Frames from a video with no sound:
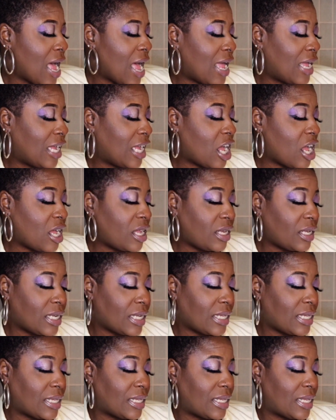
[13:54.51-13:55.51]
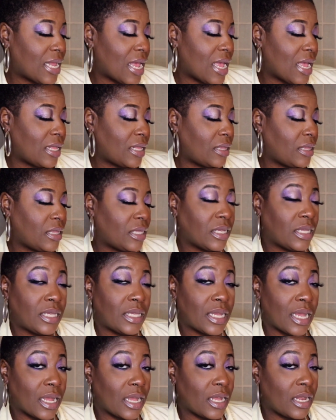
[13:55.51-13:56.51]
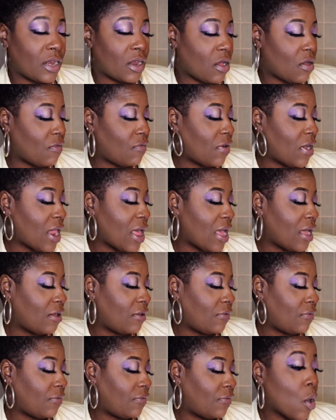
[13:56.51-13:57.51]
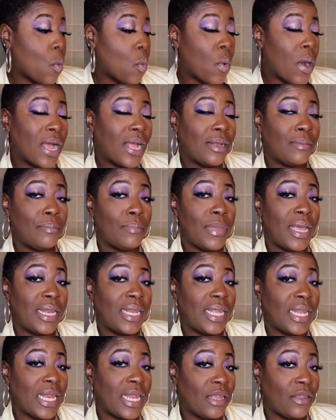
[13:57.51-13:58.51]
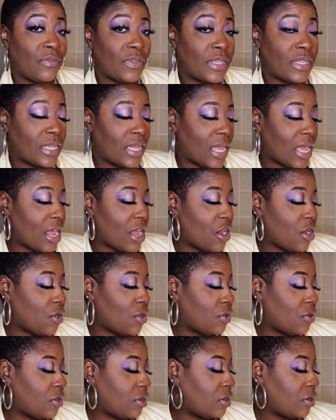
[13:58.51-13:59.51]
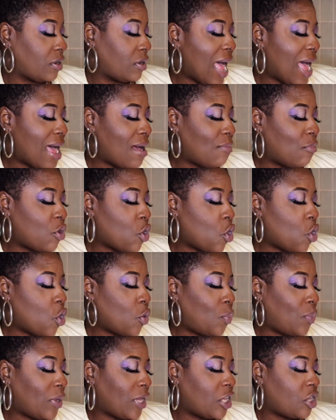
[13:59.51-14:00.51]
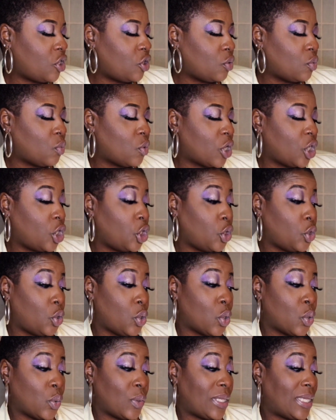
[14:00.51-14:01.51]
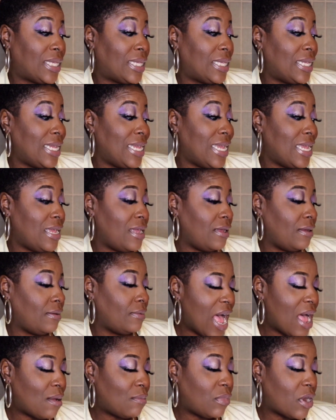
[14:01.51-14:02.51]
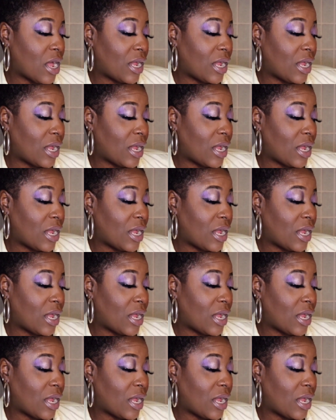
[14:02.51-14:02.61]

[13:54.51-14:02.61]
I understand the second of life while many live scared. I'm open to what you don't see. I'm